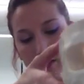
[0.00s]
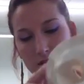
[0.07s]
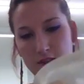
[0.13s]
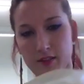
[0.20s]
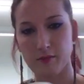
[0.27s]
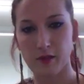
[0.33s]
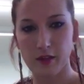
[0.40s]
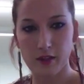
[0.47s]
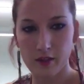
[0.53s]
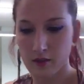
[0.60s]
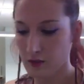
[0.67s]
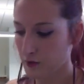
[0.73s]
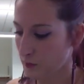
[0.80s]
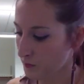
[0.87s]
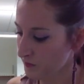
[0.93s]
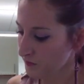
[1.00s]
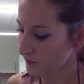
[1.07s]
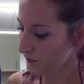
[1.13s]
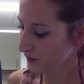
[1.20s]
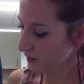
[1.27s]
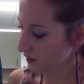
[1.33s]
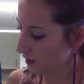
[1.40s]
on the spine.
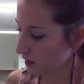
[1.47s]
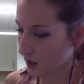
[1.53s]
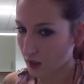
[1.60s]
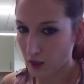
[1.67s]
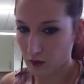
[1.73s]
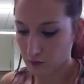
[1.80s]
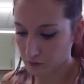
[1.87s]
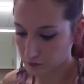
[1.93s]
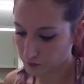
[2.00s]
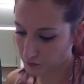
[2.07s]
Um,